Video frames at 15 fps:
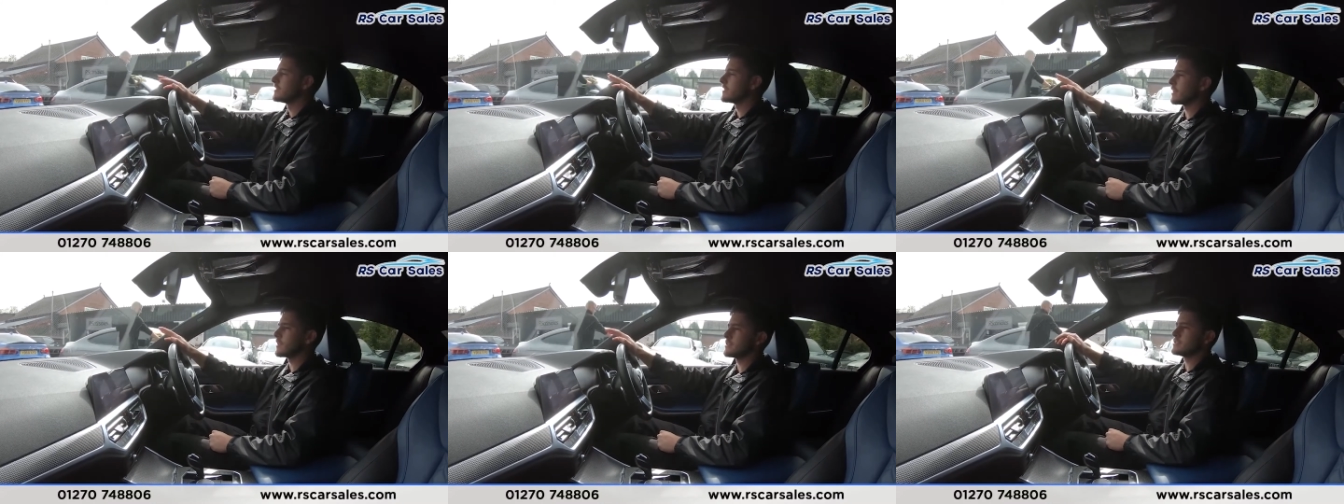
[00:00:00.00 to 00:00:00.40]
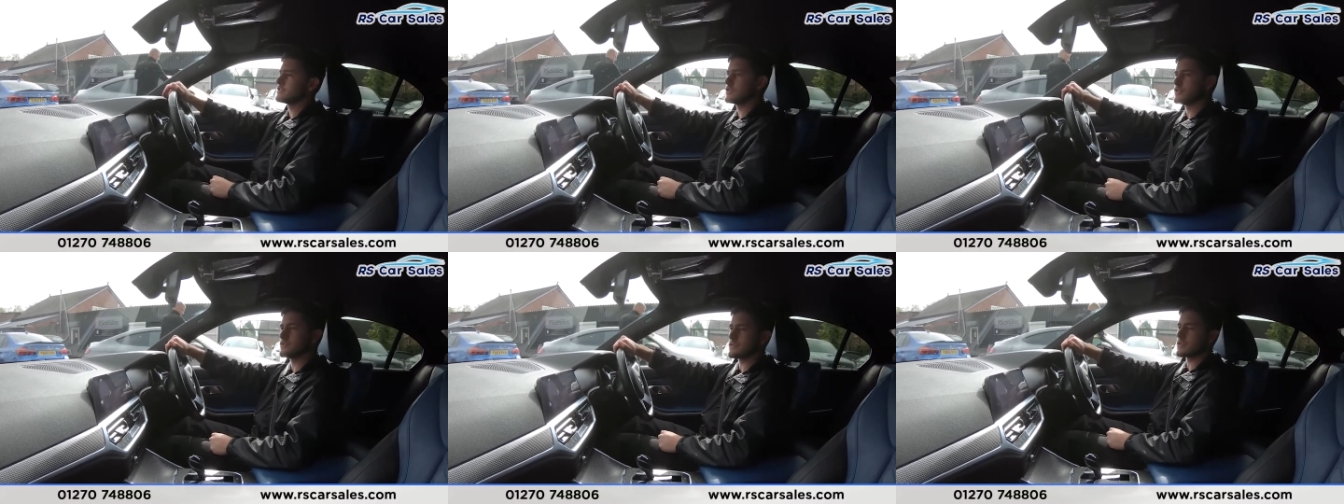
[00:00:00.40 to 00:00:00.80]
Now this
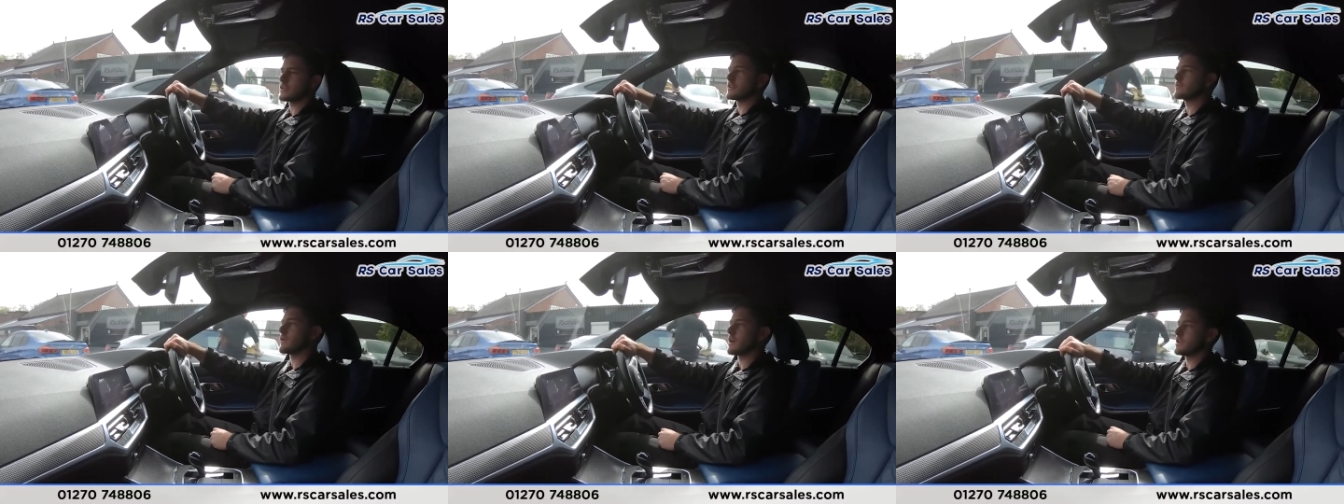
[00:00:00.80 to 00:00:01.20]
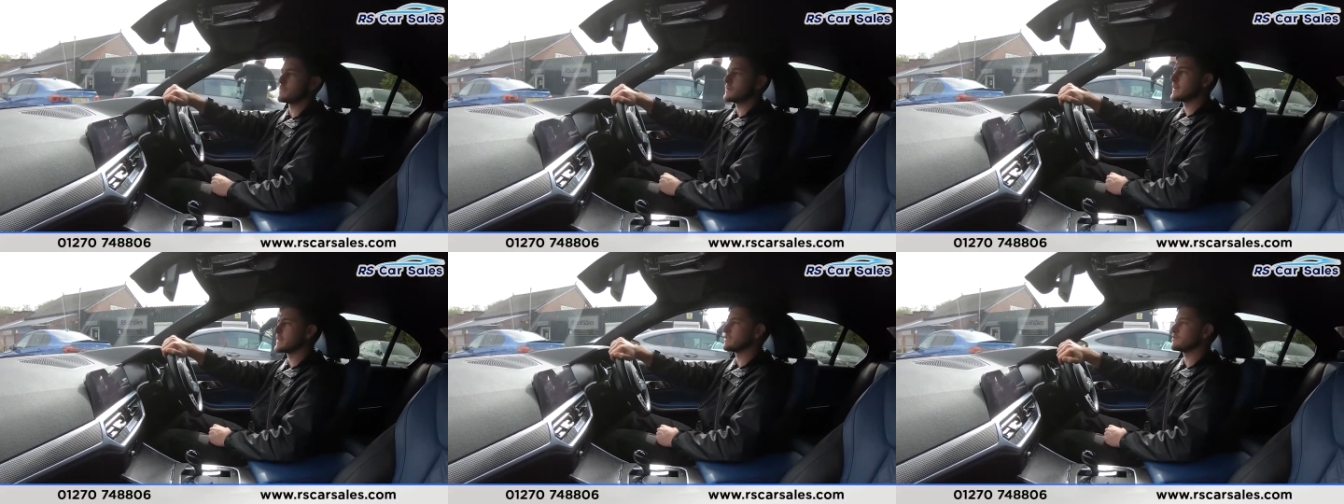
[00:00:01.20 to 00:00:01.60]
is usually where
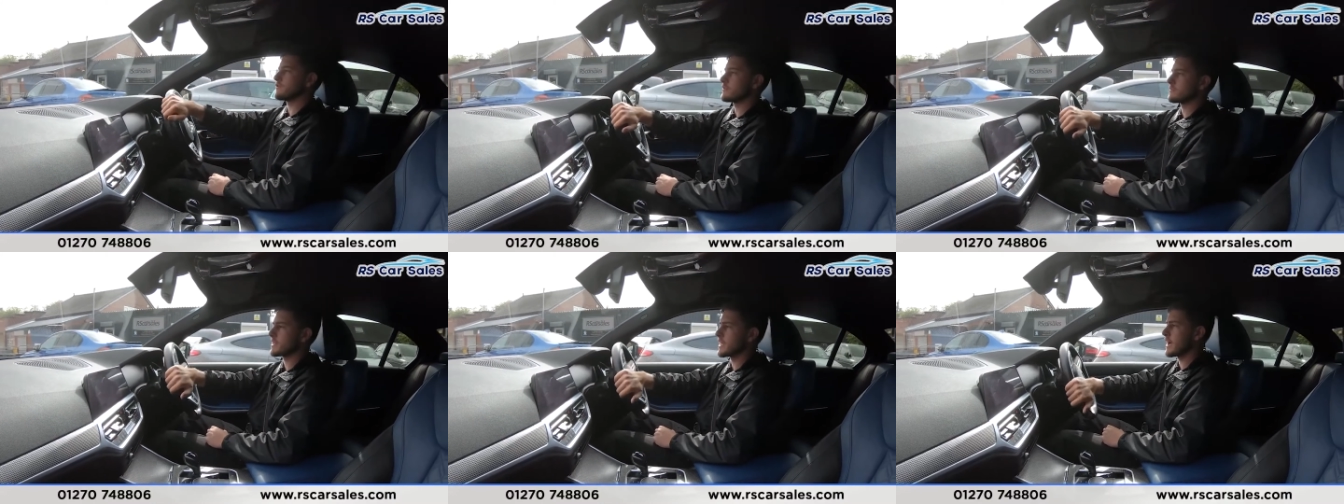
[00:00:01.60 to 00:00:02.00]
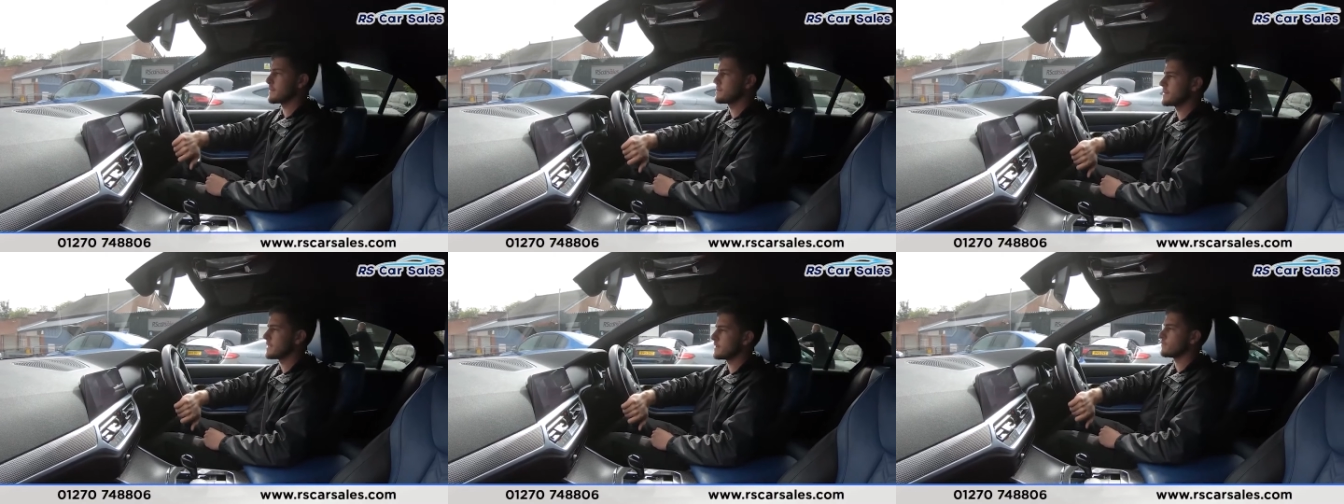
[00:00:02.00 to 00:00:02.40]
you'd be extremely
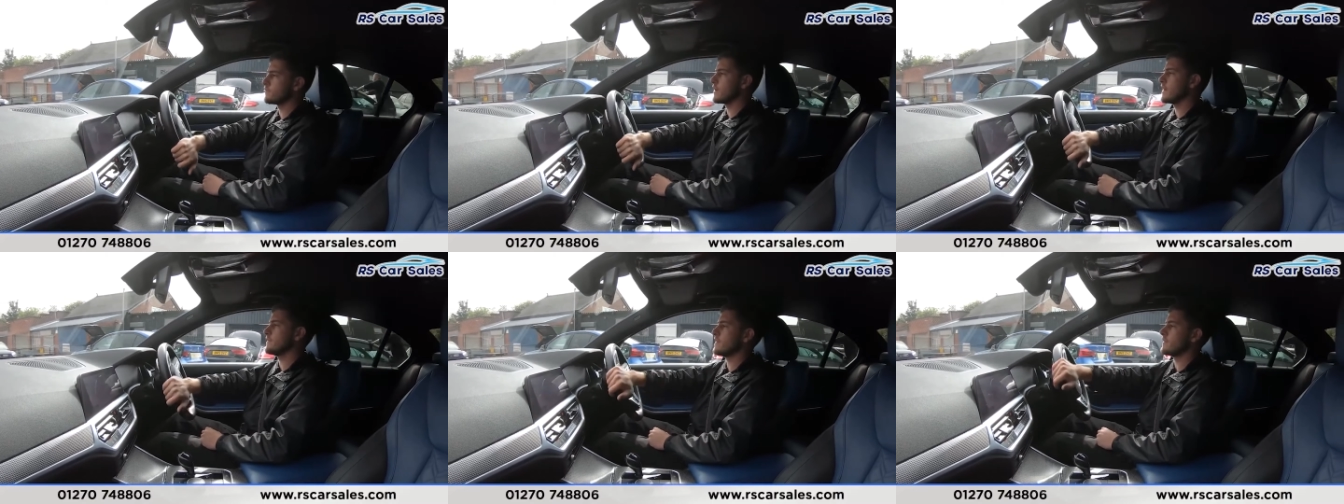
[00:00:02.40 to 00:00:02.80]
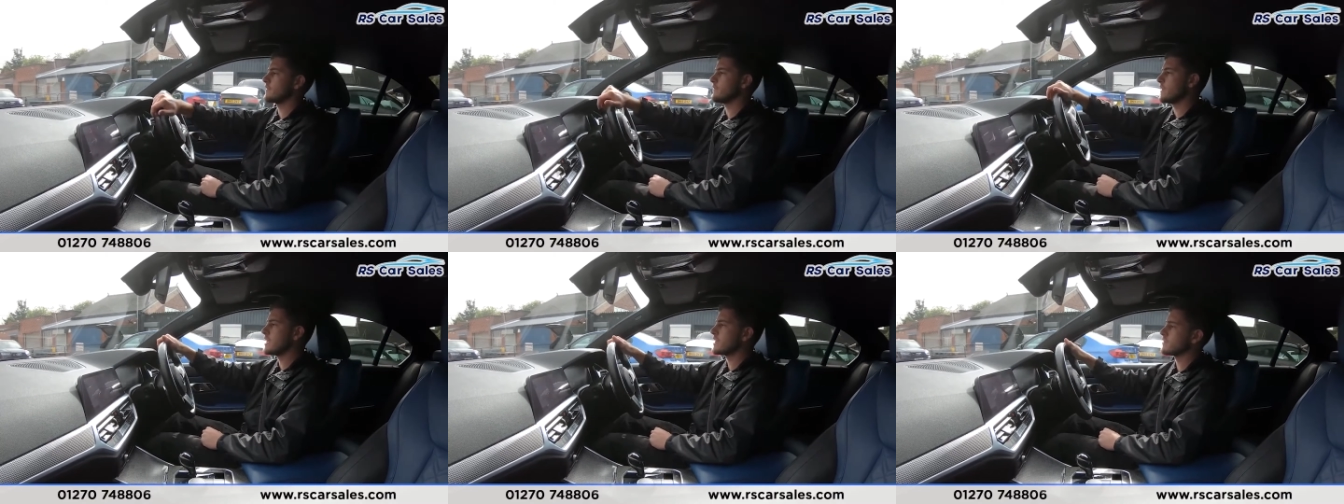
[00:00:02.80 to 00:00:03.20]
happy with
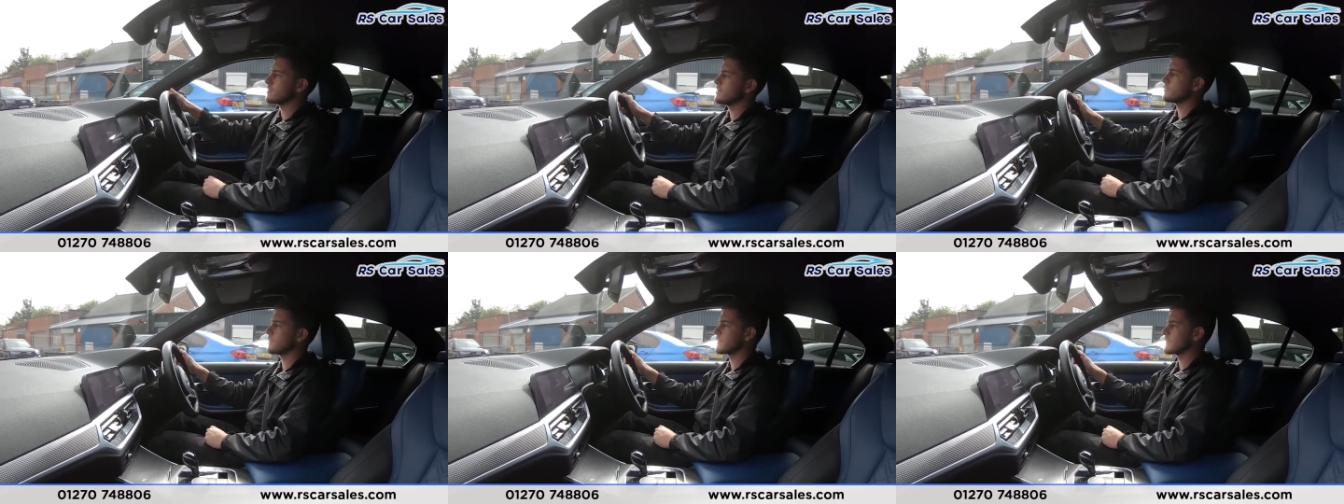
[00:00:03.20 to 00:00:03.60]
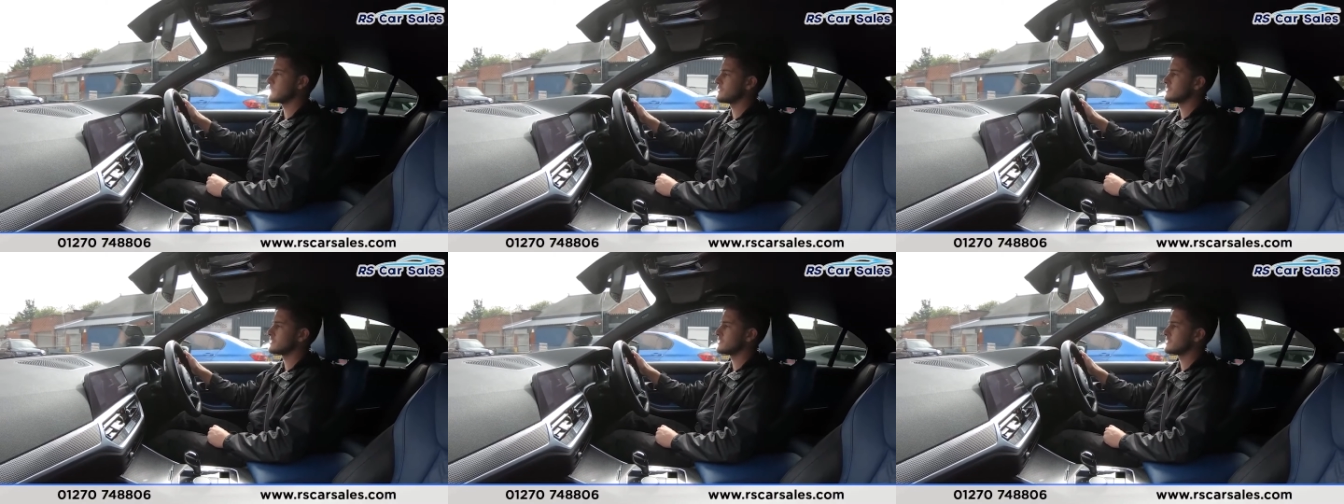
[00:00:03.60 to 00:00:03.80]
the vehicle. You'd want to come